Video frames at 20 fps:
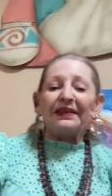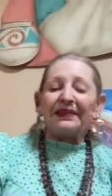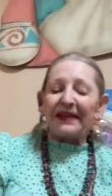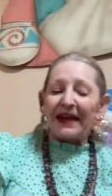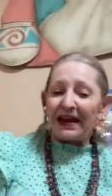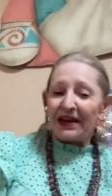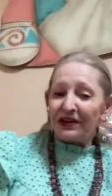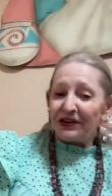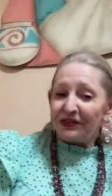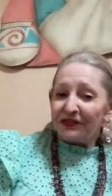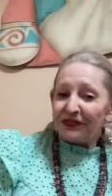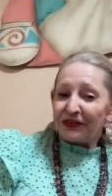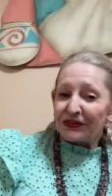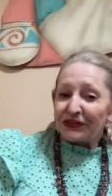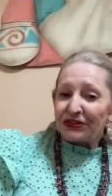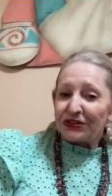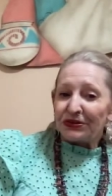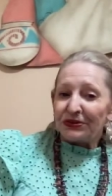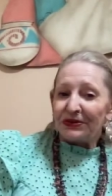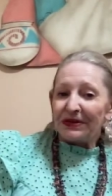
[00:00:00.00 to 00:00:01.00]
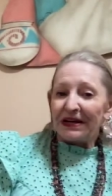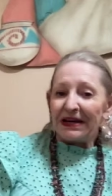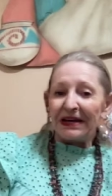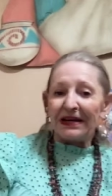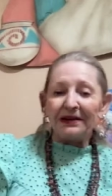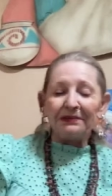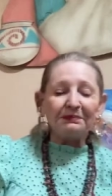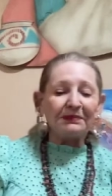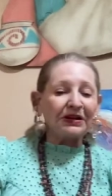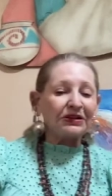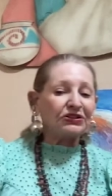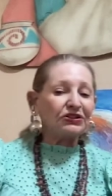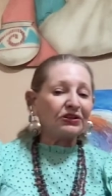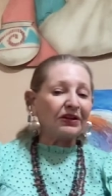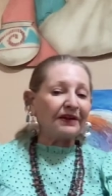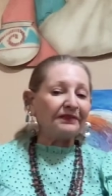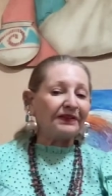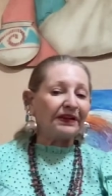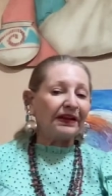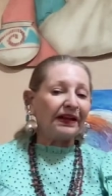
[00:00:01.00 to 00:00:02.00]
Thank you for tuning in. Much
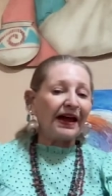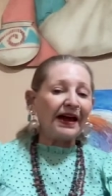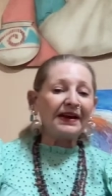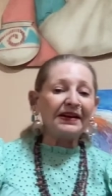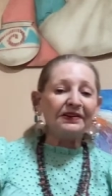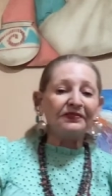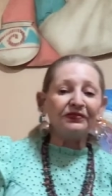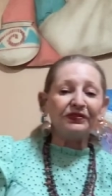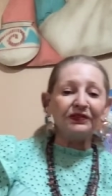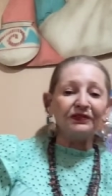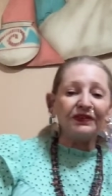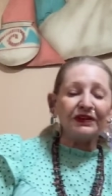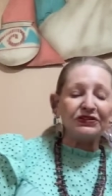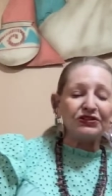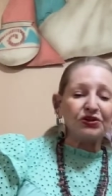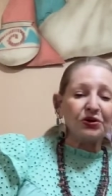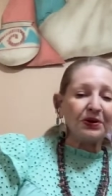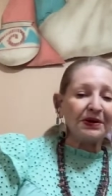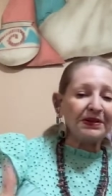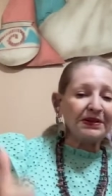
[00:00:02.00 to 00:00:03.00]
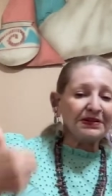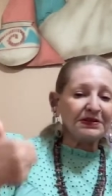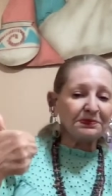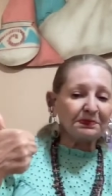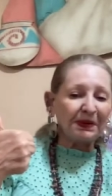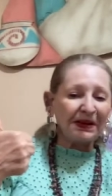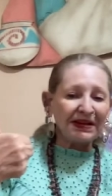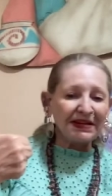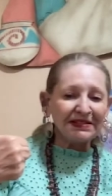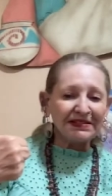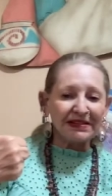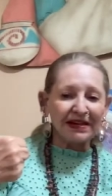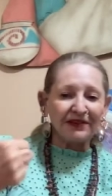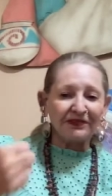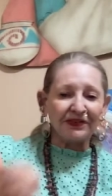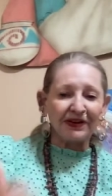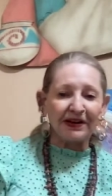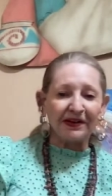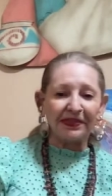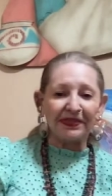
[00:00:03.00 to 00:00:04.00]
love and light. If you've enjoyed this, please
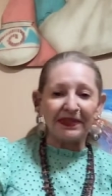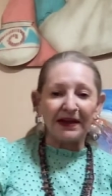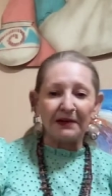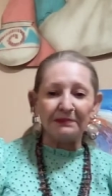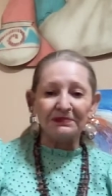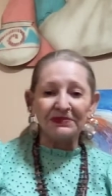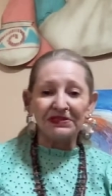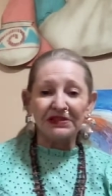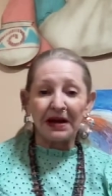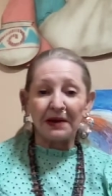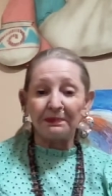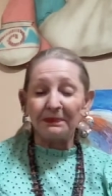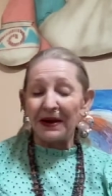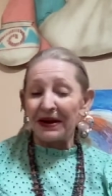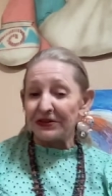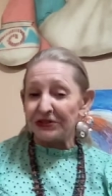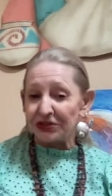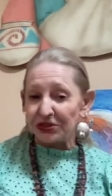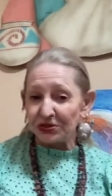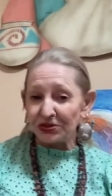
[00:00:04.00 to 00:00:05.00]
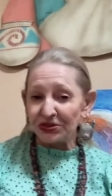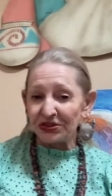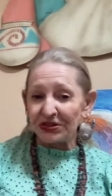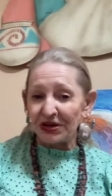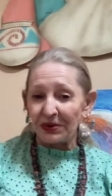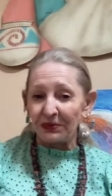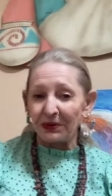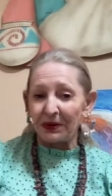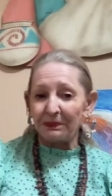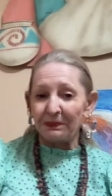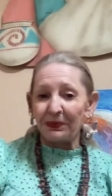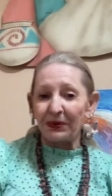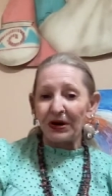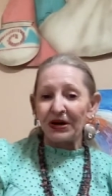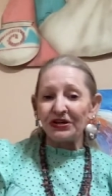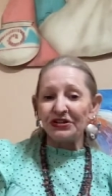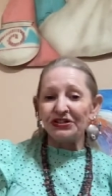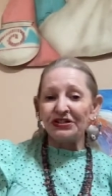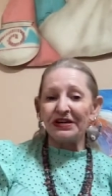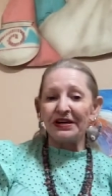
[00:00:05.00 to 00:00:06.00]
give it a thumbs up. I do so
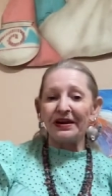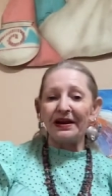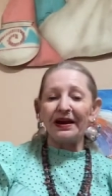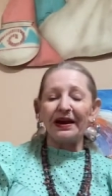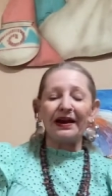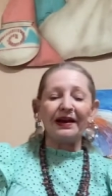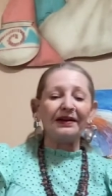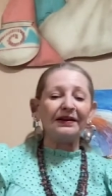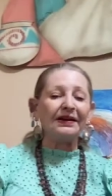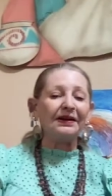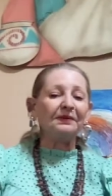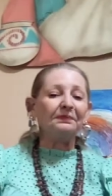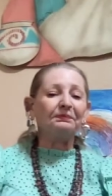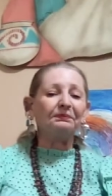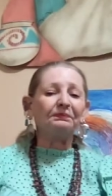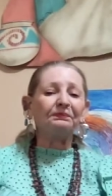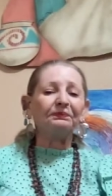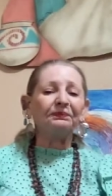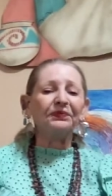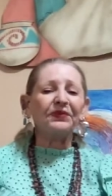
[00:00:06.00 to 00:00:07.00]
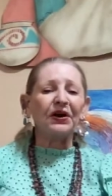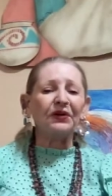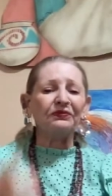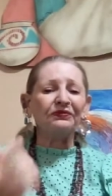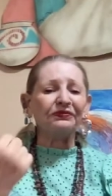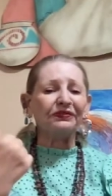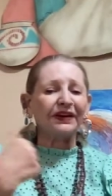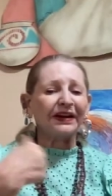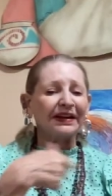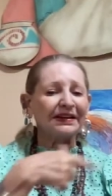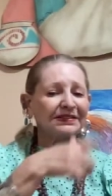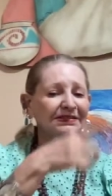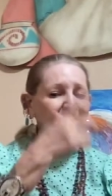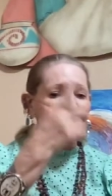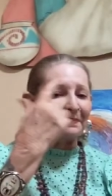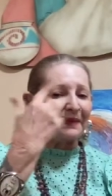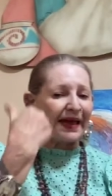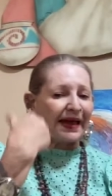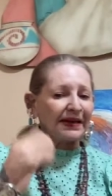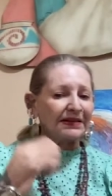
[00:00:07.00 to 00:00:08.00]
appreciate it. Don't forget
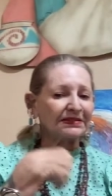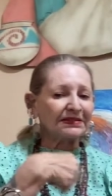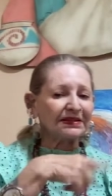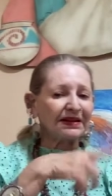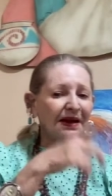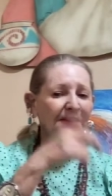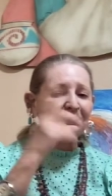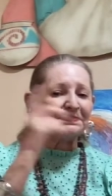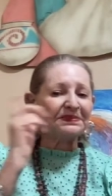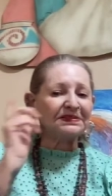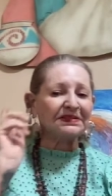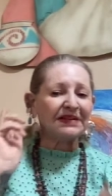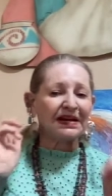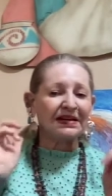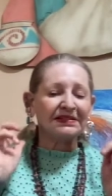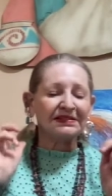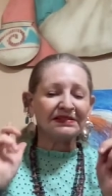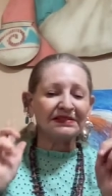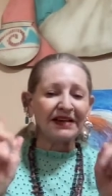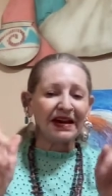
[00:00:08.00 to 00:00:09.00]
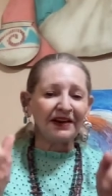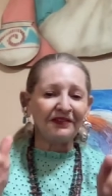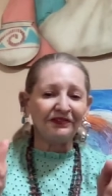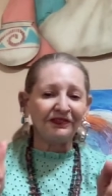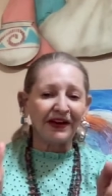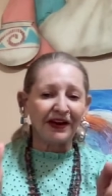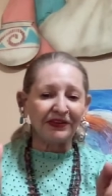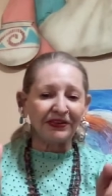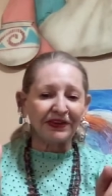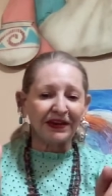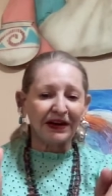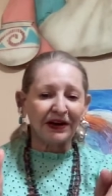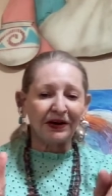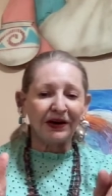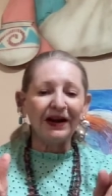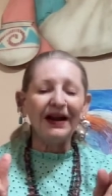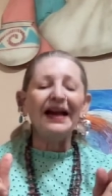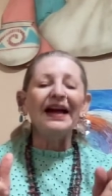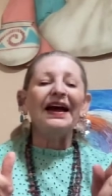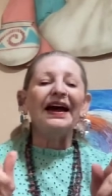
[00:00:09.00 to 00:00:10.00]
to mask up. Stay safe out
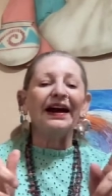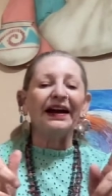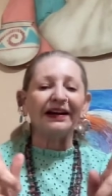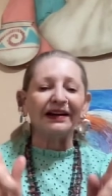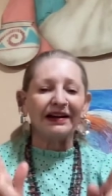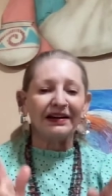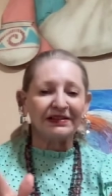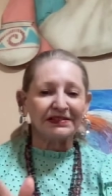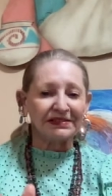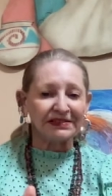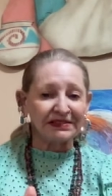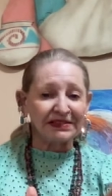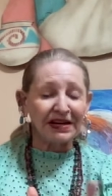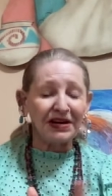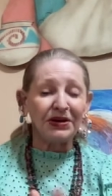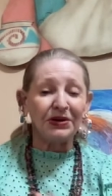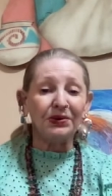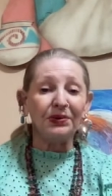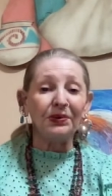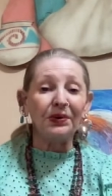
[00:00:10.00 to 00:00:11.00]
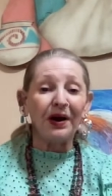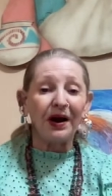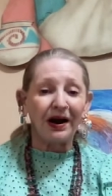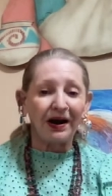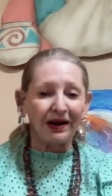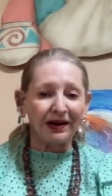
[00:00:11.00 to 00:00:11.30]
there, and I'll see you